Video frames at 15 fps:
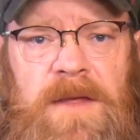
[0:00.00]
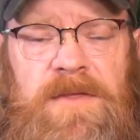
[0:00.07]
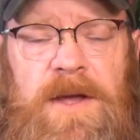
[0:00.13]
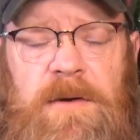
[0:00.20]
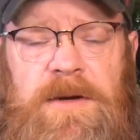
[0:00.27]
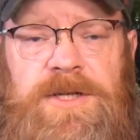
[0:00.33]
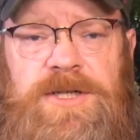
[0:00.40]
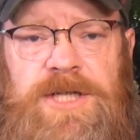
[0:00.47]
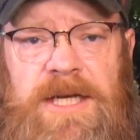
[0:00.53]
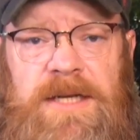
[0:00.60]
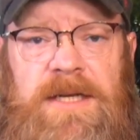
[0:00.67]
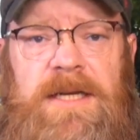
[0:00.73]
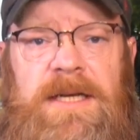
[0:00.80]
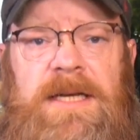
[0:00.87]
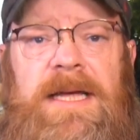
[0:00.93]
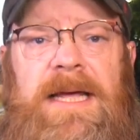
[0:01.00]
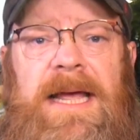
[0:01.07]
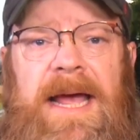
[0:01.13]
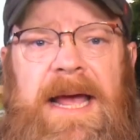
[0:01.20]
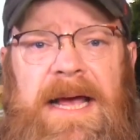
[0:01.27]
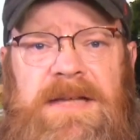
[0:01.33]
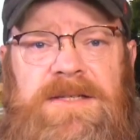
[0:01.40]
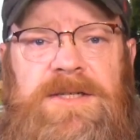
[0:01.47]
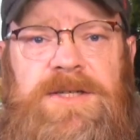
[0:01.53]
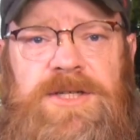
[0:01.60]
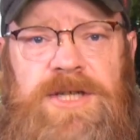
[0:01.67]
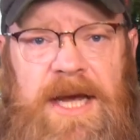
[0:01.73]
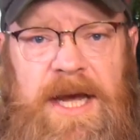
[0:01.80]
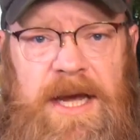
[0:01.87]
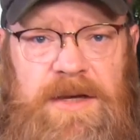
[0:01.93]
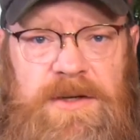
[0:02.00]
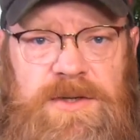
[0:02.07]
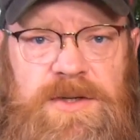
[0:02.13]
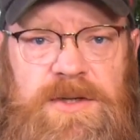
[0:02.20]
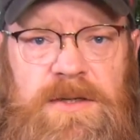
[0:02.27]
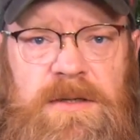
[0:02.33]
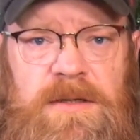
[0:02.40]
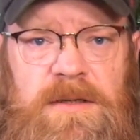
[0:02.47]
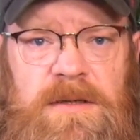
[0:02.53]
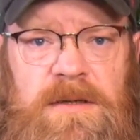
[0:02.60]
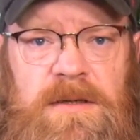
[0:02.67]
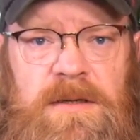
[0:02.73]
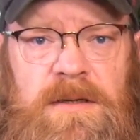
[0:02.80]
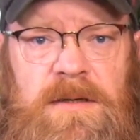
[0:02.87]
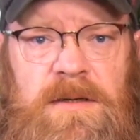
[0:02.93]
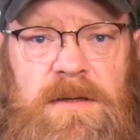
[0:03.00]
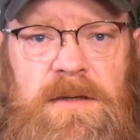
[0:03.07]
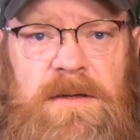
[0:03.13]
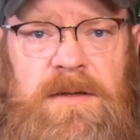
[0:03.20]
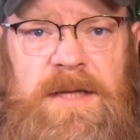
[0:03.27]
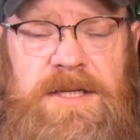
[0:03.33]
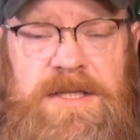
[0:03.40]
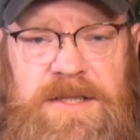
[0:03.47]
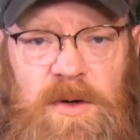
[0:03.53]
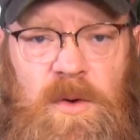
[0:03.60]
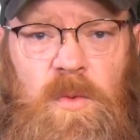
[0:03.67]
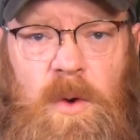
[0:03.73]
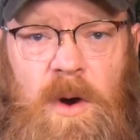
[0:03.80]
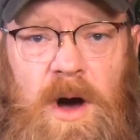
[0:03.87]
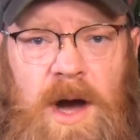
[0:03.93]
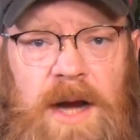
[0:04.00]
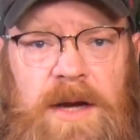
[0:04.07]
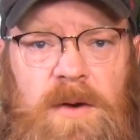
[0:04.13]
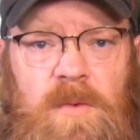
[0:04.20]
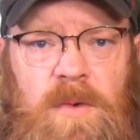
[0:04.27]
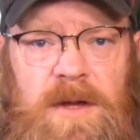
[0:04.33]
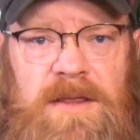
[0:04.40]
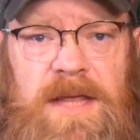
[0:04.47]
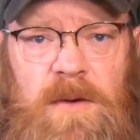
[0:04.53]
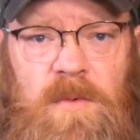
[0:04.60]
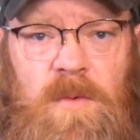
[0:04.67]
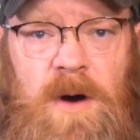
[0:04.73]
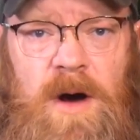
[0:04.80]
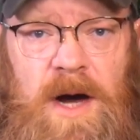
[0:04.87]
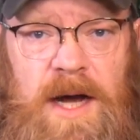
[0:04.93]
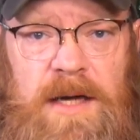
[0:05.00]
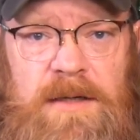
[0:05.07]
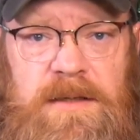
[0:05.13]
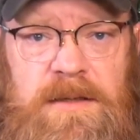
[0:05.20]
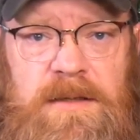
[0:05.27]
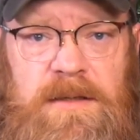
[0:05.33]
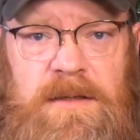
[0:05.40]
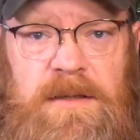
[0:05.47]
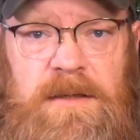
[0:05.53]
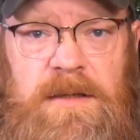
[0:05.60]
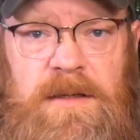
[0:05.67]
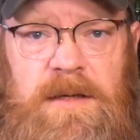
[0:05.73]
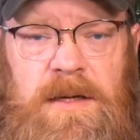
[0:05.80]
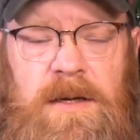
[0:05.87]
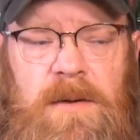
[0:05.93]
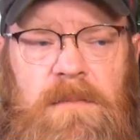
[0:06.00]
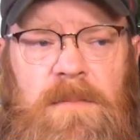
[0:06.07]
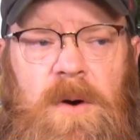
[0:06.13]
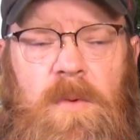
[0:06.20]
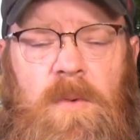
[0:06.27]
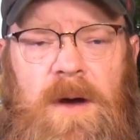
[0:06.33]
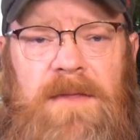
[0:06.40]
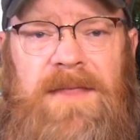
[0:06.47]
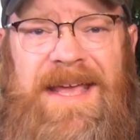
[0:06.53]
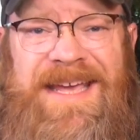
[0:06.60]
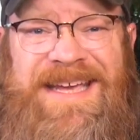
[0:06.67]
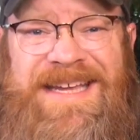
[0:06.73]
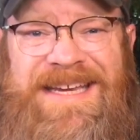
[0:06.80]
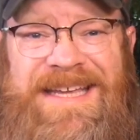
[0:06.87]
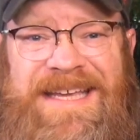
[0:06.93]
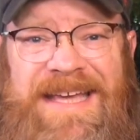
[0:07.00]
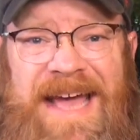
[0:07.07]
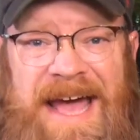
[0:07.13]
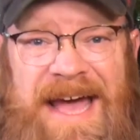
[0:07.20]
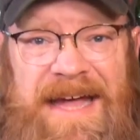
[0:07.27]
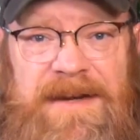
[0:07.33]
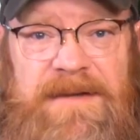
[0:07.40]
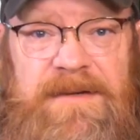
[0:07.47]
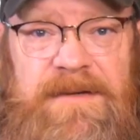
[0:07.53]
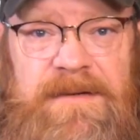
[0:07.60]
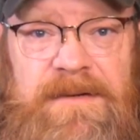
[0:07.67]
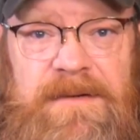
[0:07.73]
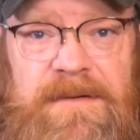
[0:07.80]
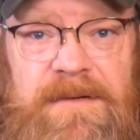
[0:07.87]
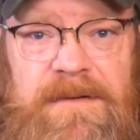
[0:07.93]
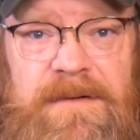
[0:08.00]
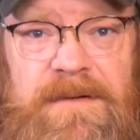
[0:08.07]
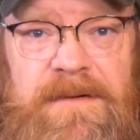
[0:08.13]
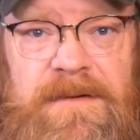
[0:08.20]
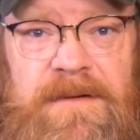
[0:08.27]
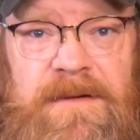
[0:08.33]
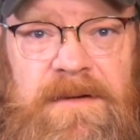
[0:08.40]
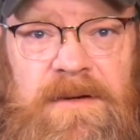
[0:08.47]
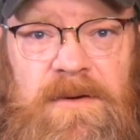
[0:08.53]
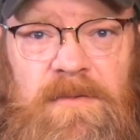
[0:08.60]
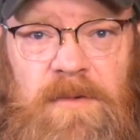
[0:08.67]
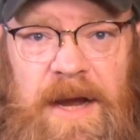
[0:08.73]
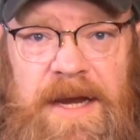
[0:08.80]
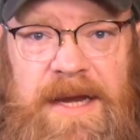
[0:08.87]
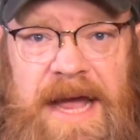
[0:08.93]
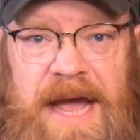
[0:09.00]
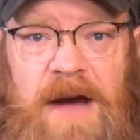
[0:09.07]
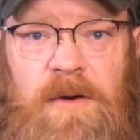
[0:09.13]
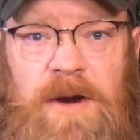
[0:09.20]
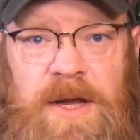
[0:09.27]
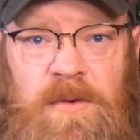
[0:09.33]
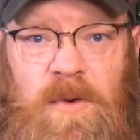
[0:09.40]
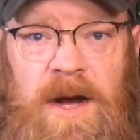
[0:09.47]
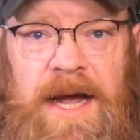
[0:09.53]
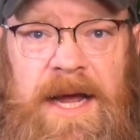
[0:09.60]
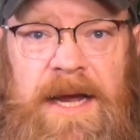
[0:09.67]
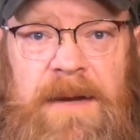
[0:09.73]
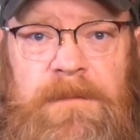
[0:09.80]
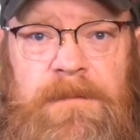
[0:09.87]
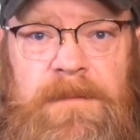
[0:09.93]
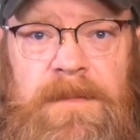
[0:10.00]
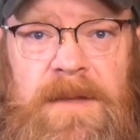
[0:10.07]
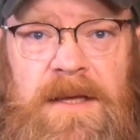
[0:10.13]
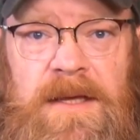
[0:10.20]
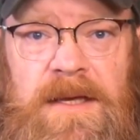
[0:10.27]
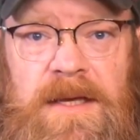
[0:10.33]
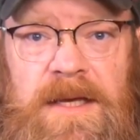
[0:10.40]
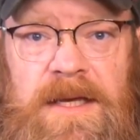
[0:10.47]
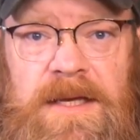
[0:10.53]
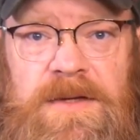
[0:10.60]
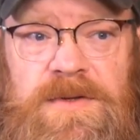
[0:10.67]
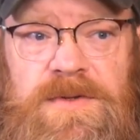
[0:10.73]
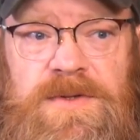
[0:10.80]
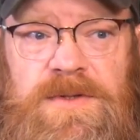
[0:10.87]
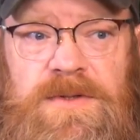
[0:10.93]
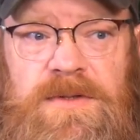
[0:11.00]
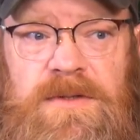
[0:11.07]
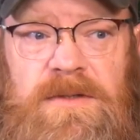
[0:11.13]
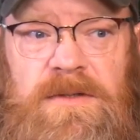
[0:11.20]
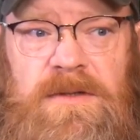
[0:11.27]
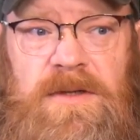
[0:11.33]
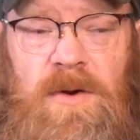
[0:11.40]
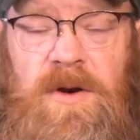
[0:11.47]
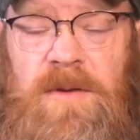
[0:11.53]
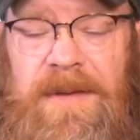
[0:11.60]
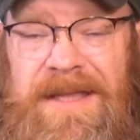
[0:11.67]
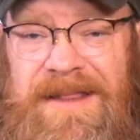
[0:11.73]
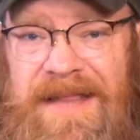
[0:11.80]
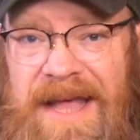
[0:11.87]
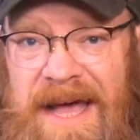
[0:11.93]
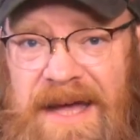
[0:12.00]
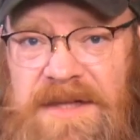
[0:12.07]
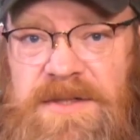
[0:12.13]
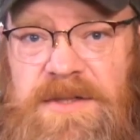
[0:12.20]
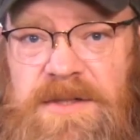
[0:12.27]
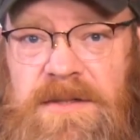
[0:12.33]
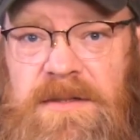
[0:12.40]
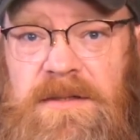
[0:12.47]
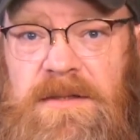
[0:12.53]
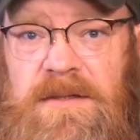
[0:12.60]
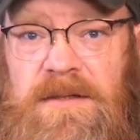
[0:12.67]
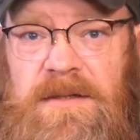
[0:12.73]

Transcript: Their agenda hasn't changed. They still want what they want. But what they can get, right now anyway, is going to be less